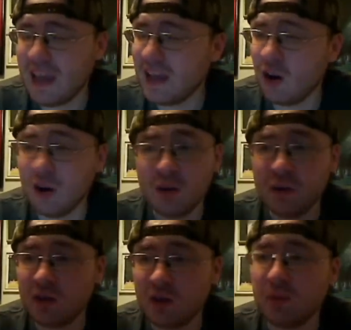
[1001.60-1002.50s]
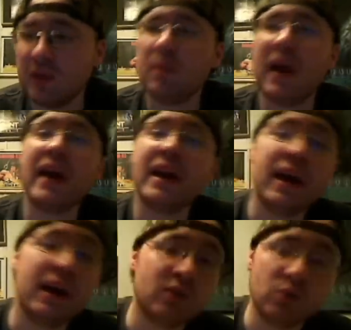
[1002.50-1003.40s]
And Arnold is a complete
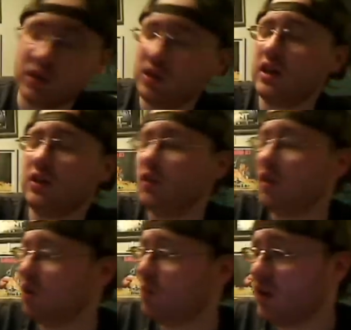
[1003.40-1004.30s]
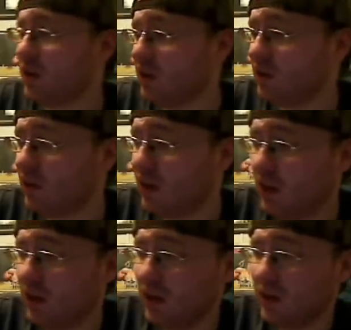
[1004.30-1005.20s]
badass when he gets here because
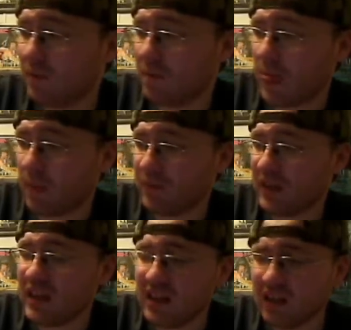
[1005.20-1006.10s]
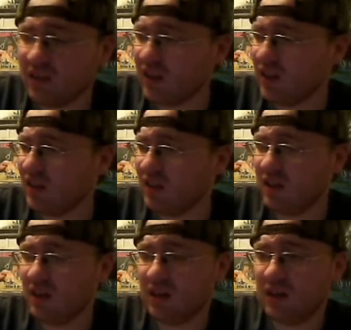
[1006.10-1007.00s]
he gets
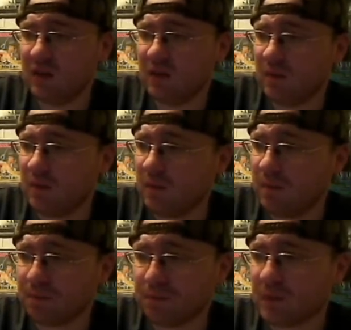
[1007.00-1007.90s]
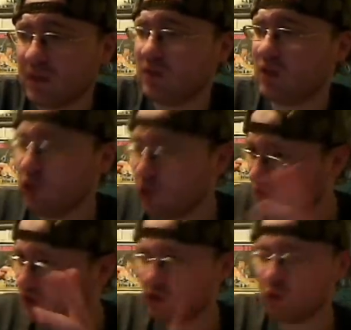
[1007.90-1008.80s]
in. They're
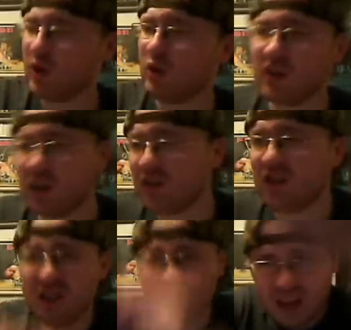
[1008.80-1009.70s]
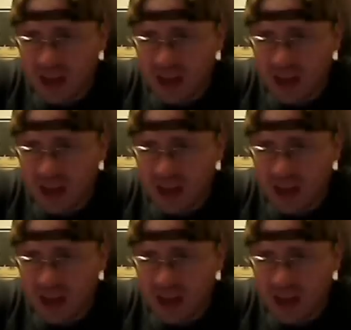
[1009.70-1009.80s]
using these railguns. He's